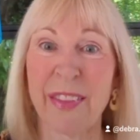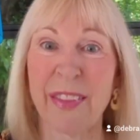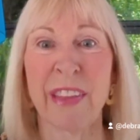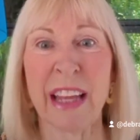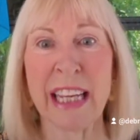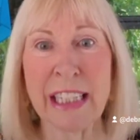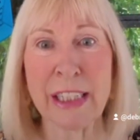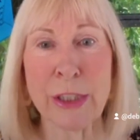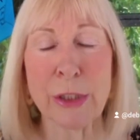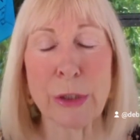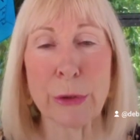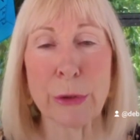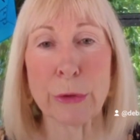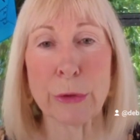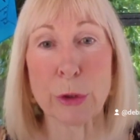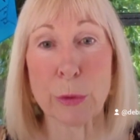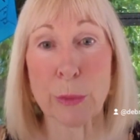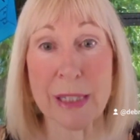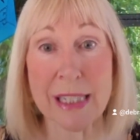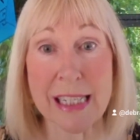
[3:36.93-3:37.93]
thank you
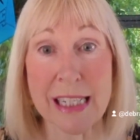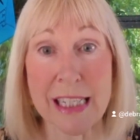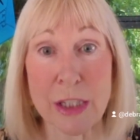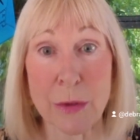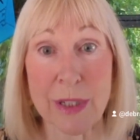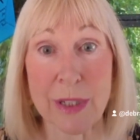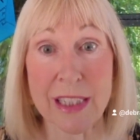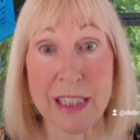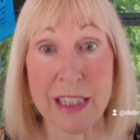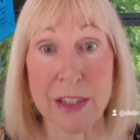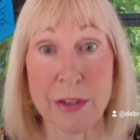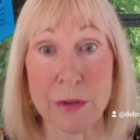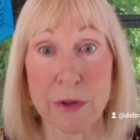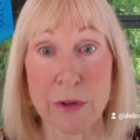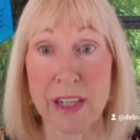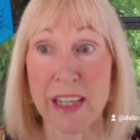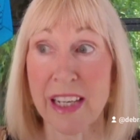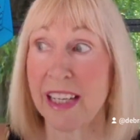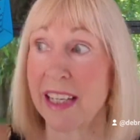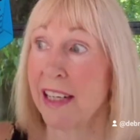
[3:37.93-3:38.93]

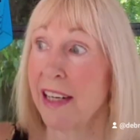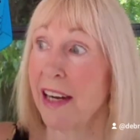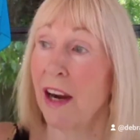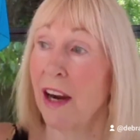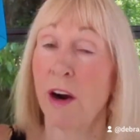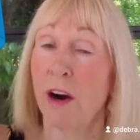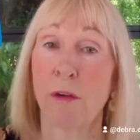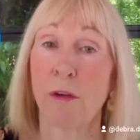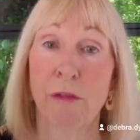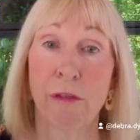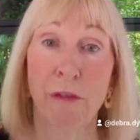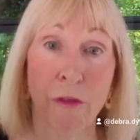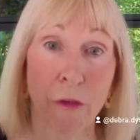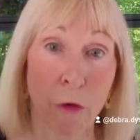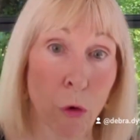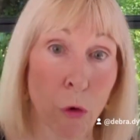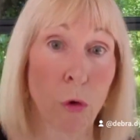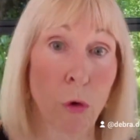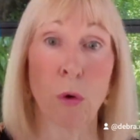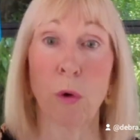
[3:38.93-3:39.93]
2023
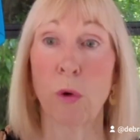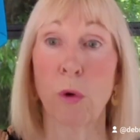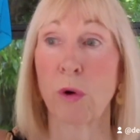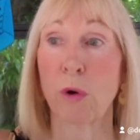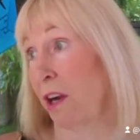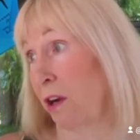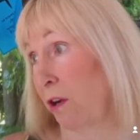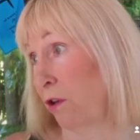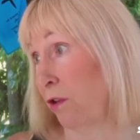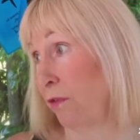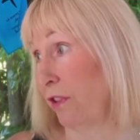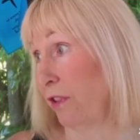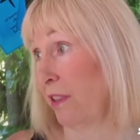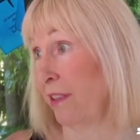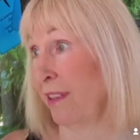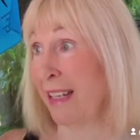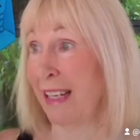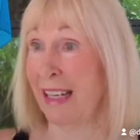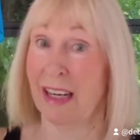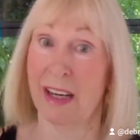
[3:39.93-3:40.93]
for COVID,
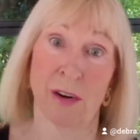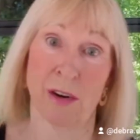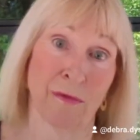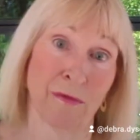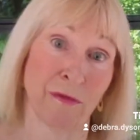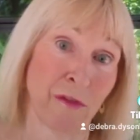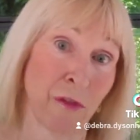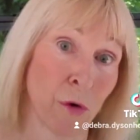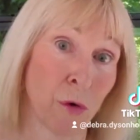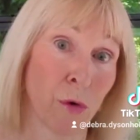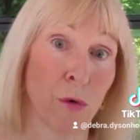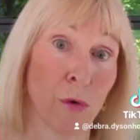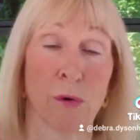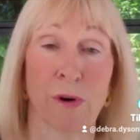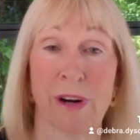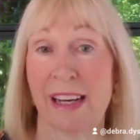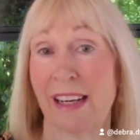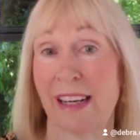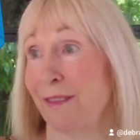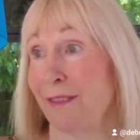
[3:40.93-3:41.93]

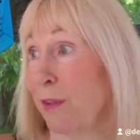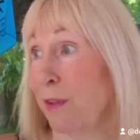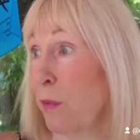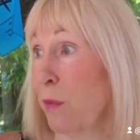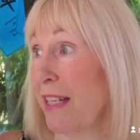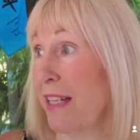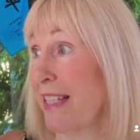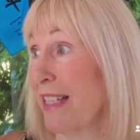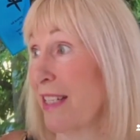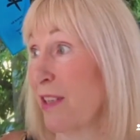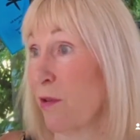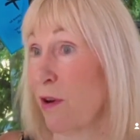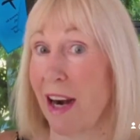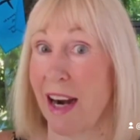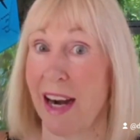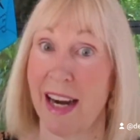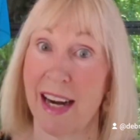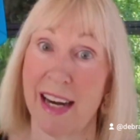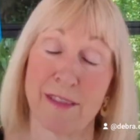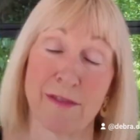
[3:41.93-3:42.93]
4 influenza
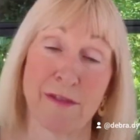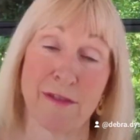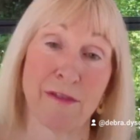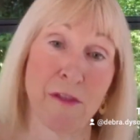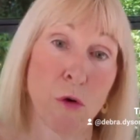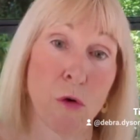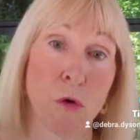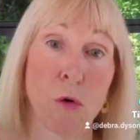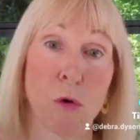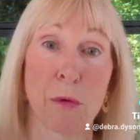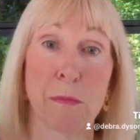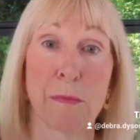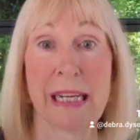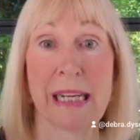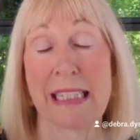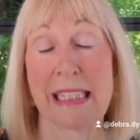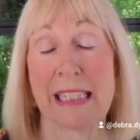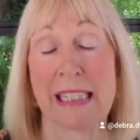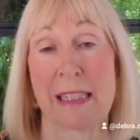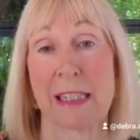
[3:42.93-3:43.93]
A, 4
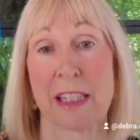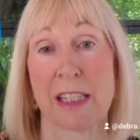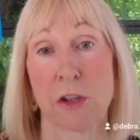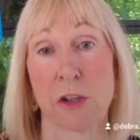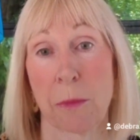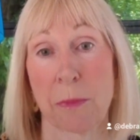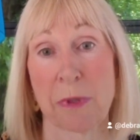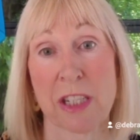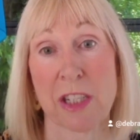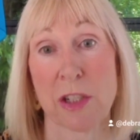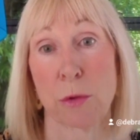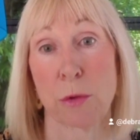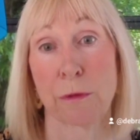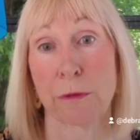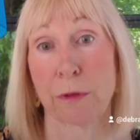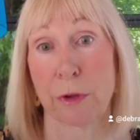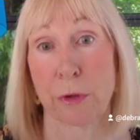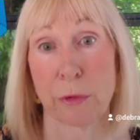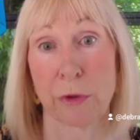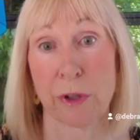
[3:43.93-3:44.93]
meters stop still
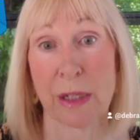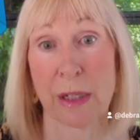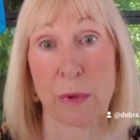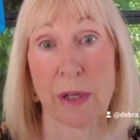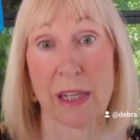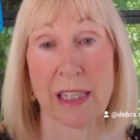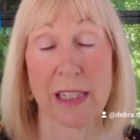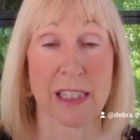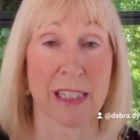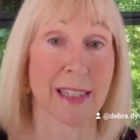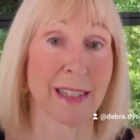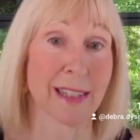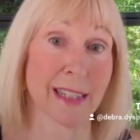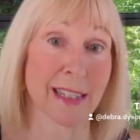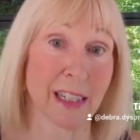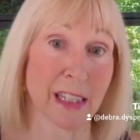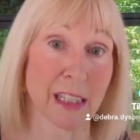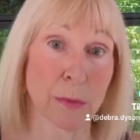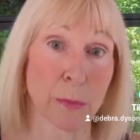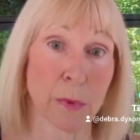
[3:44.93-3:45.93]
for 3 weeks and
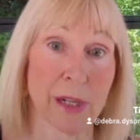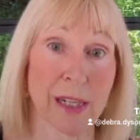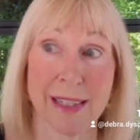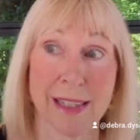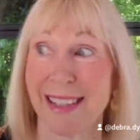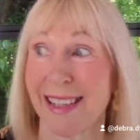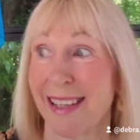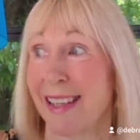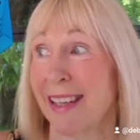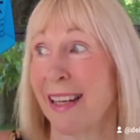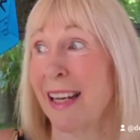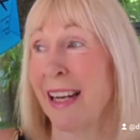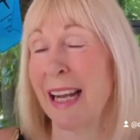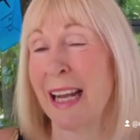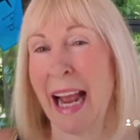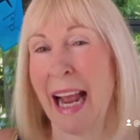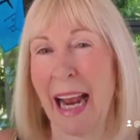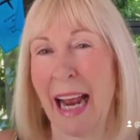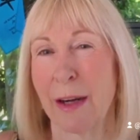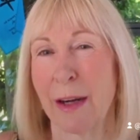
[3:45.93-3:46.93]
6 weeks and
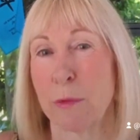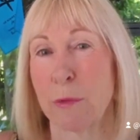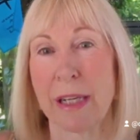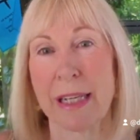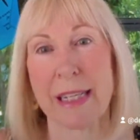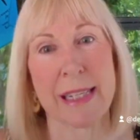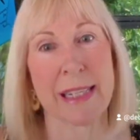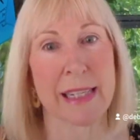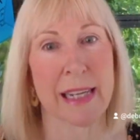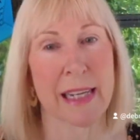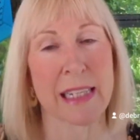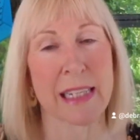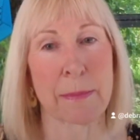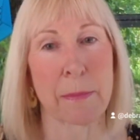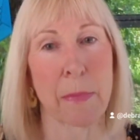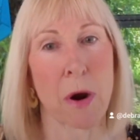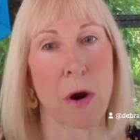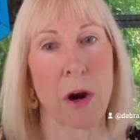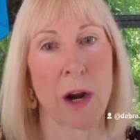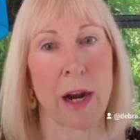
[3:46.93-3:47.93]
reassess
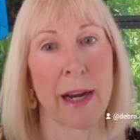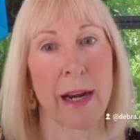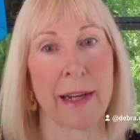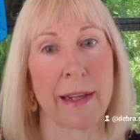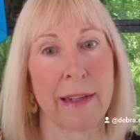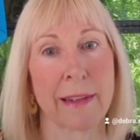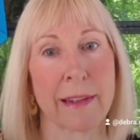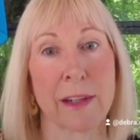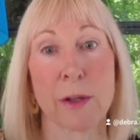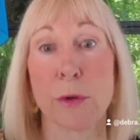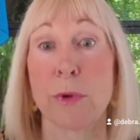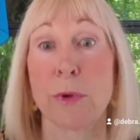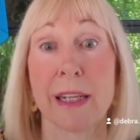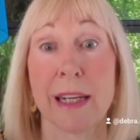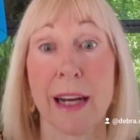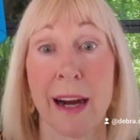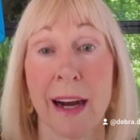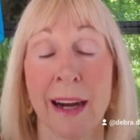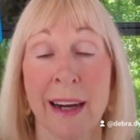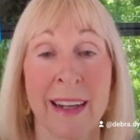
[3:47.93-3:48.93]
my
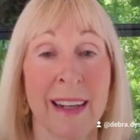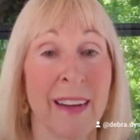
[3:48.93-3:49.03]
career.